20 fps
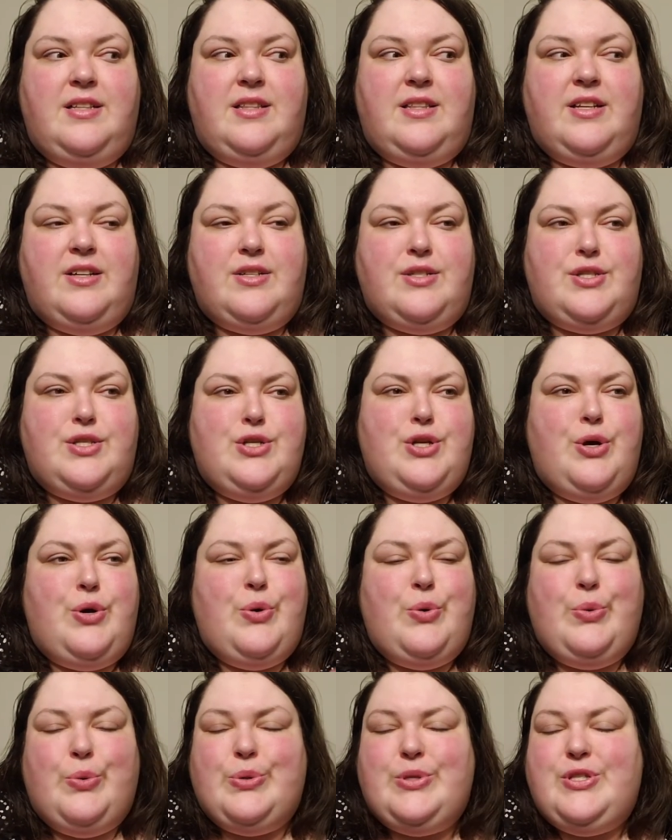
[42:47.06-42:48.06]
there's
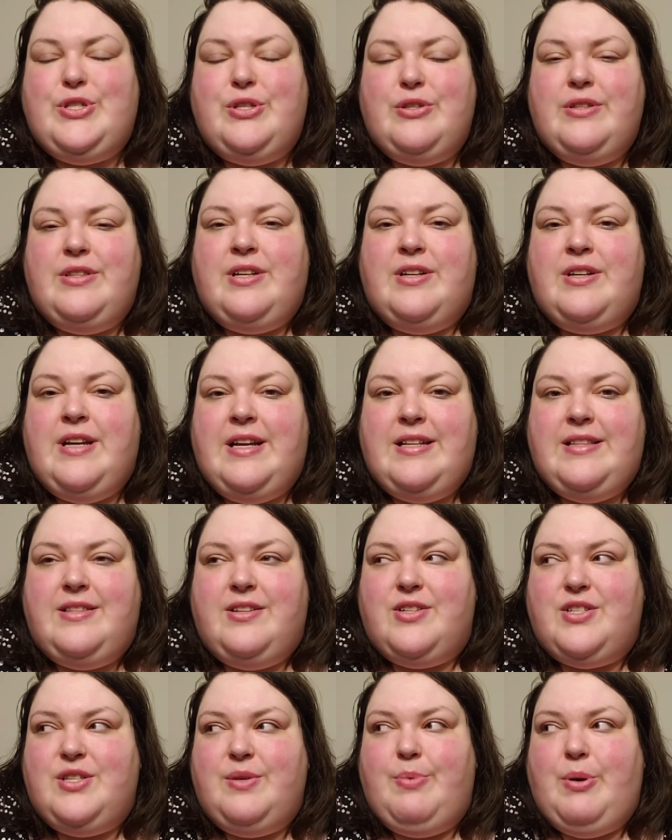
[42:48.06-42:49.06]
no, there, it,
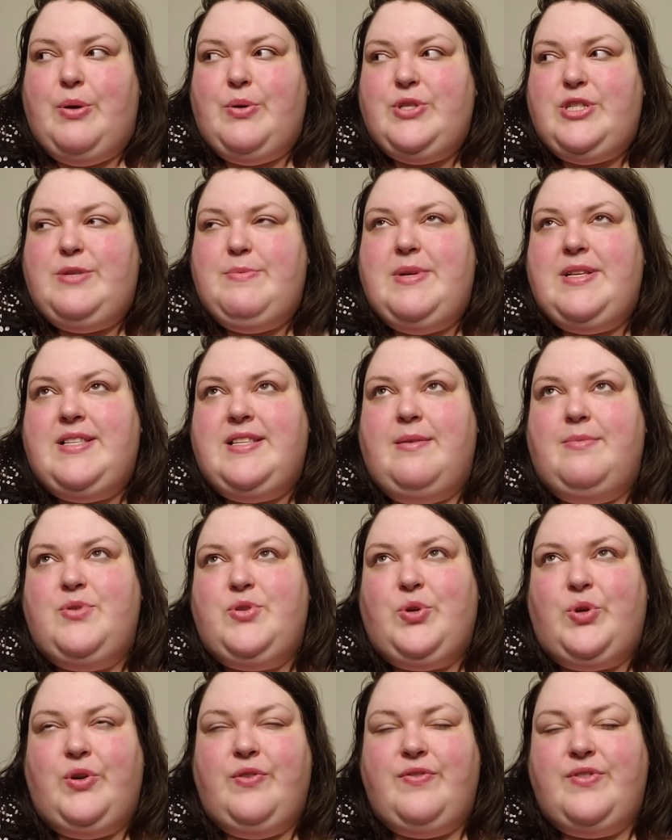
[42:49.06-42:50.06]
there's supposed to be some
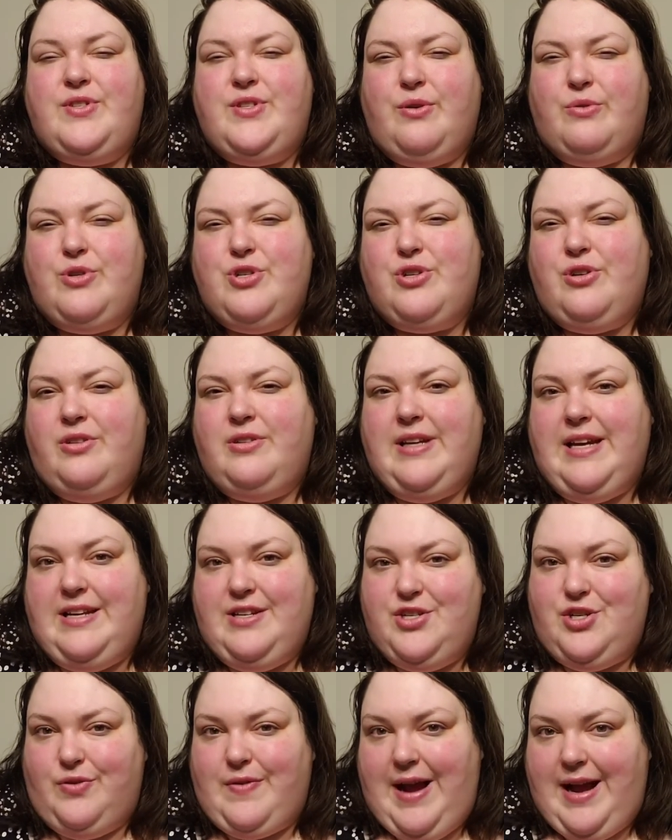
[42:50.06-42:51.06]
sort of social
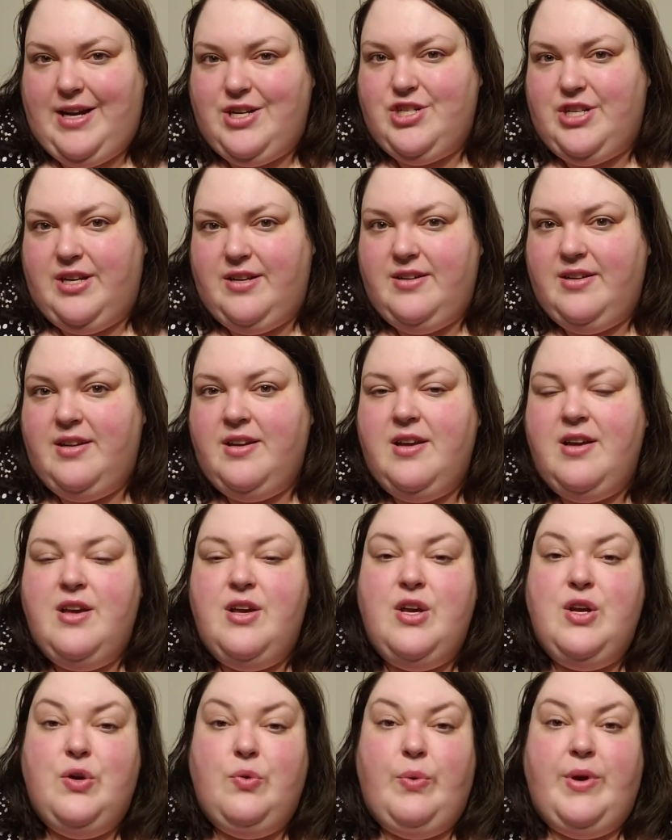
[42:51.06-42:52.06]
interaction
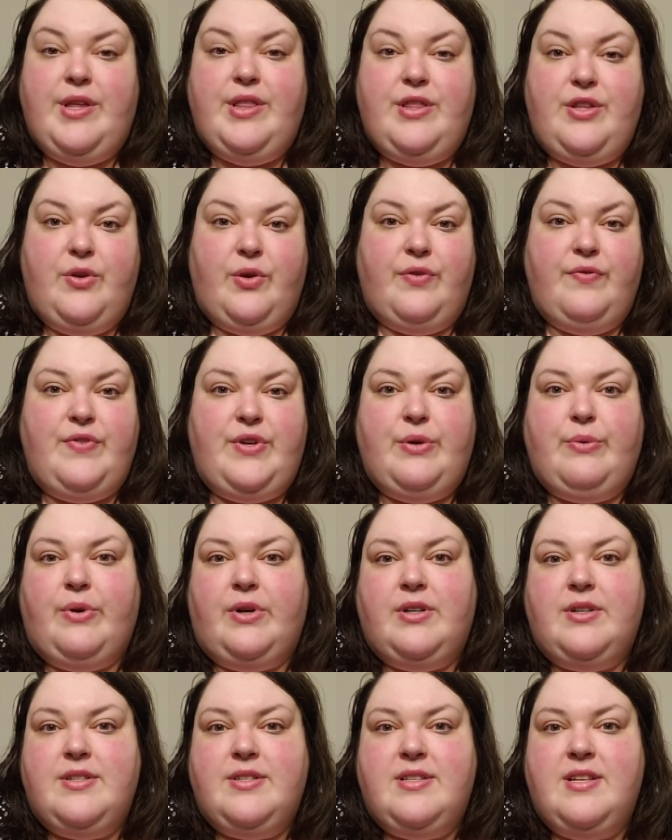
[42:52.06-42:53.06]
with your
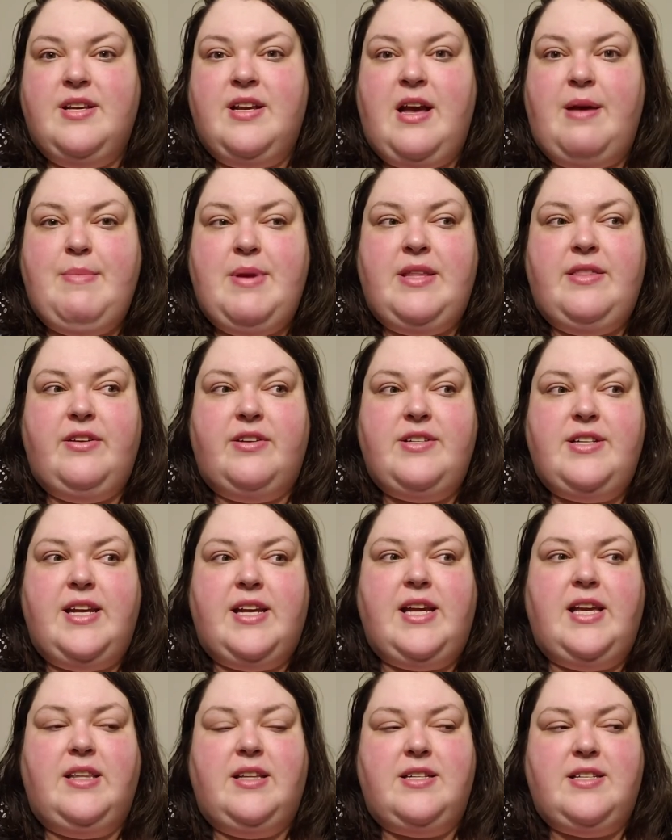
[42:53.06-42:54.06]
viewers. I mean, they're
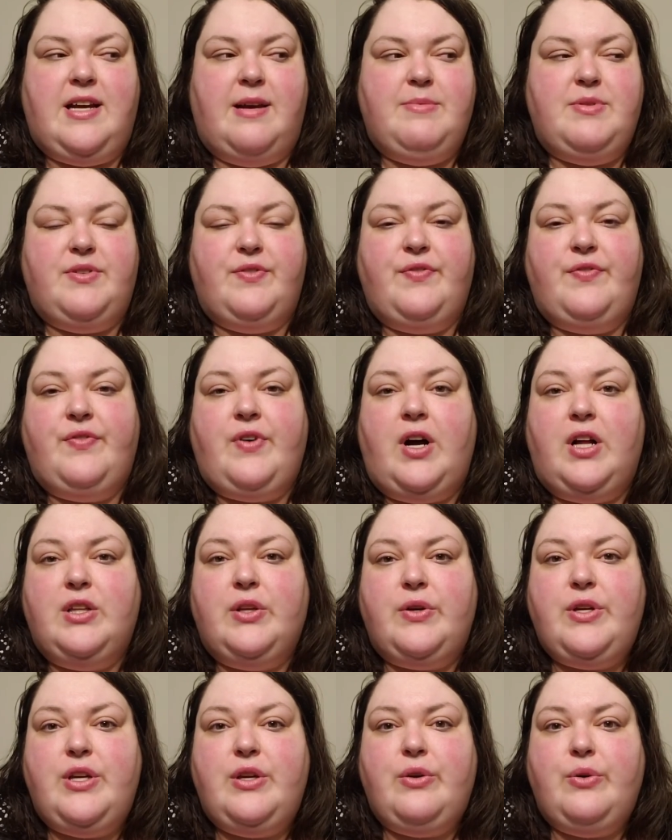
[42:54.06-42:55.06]
taking the time to
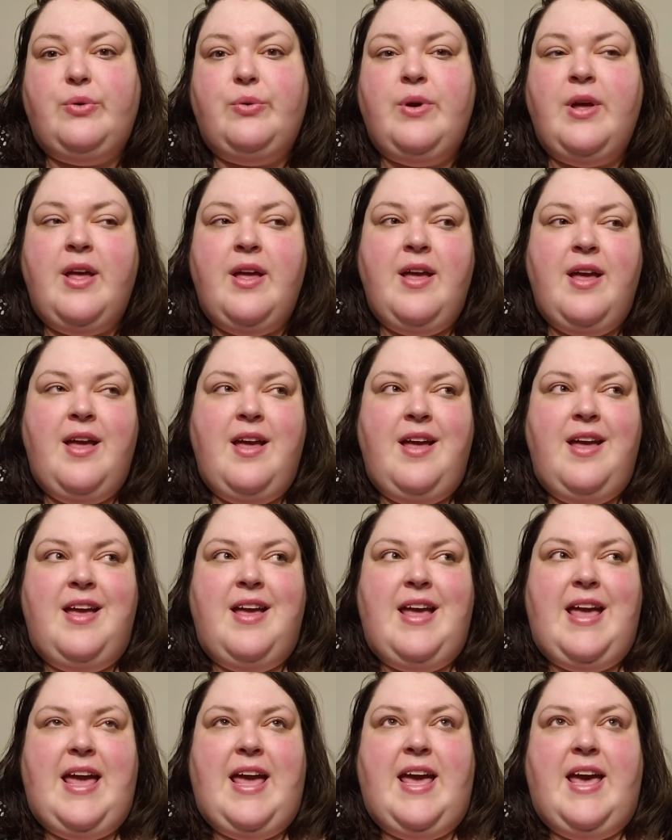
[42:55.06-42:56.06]
follow you.
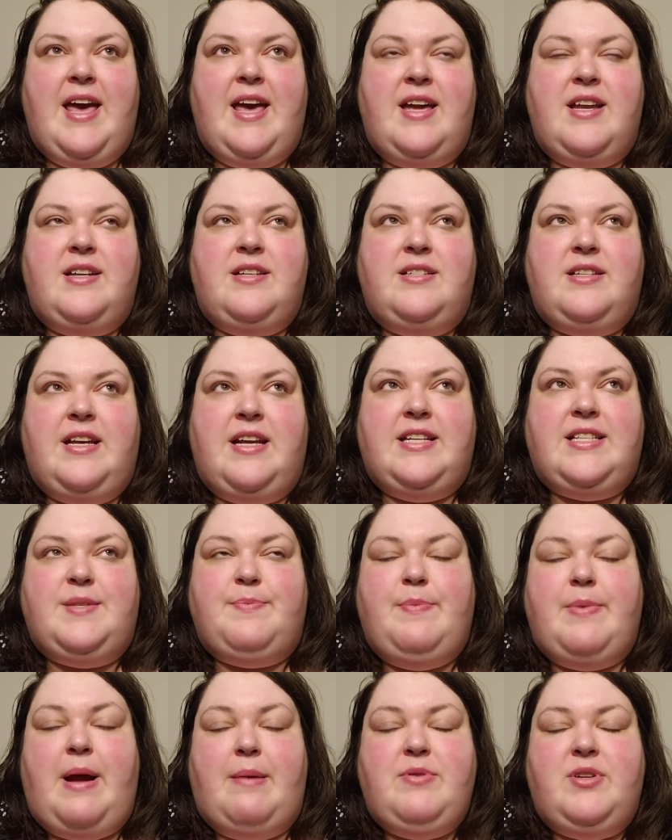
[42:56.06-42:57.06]
And
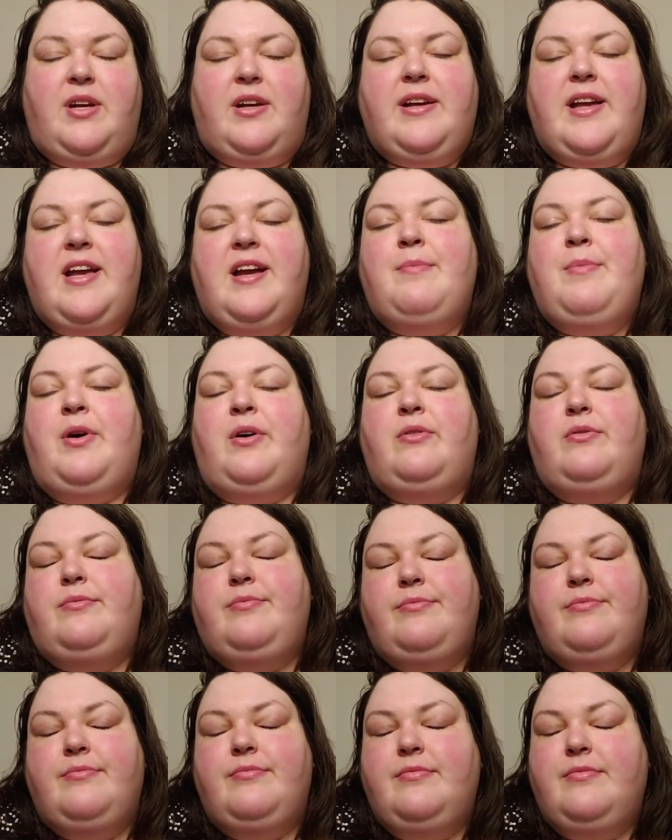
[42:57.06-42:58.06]
I'm talking about